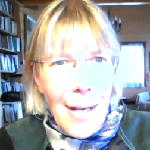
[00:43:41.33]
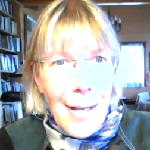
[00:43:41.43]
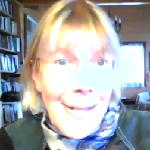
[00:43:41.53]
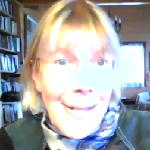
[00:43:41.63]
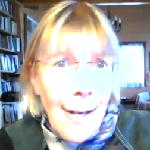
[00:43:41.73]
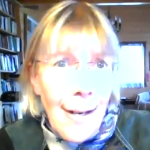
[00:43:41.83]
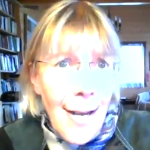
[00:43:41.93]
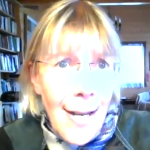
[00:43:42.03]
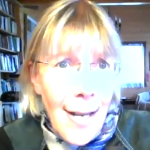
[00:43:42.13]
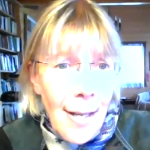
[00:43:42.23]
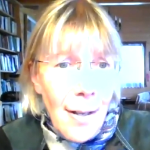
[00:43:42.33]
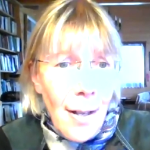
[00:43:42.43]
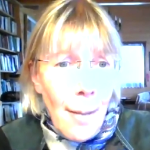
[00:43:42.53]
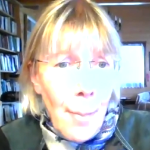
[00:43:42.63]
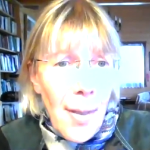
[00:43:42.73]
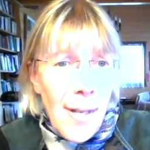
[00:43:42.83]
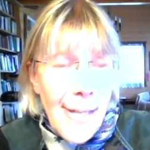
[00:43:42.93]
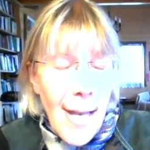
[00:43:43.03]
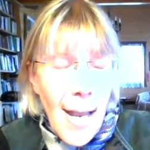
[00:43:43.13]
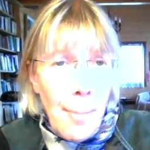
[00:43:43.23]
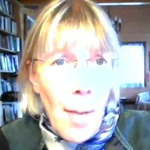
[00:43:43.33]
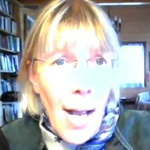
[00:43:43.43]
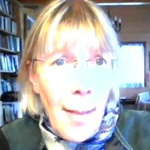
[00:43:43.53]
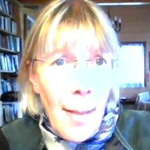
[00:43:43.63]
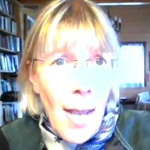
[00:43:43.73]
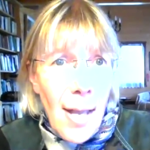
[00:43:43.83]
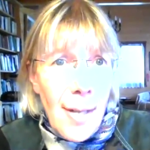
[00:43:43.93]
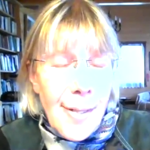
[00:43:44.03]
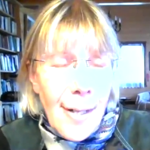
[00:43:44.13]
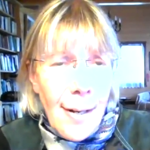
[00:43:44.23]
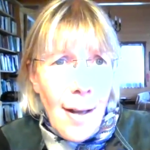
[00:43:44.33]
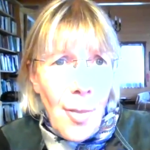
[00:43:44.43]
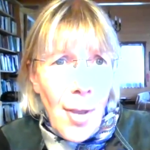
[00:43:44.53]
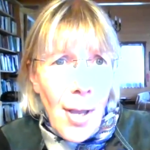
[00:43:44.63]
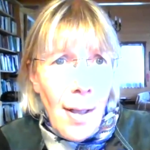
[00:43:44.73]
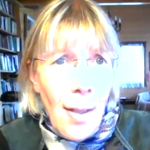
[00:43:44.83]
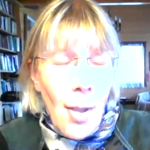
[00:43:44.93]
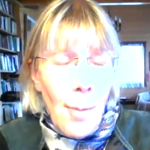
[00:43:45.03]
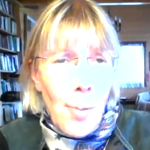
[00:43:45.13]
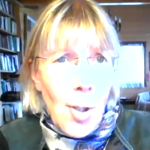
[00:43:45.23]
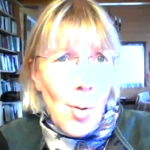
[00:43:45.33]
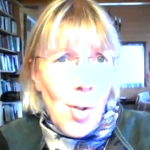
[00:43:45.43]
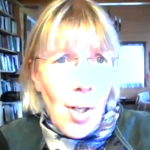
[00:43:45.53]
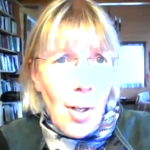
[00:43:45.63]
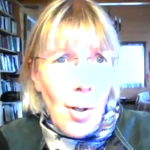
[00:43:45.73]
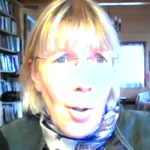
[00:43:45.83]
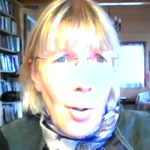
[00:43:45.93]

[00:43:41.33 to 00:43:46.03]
It's tiny, but there's him and there's another producer who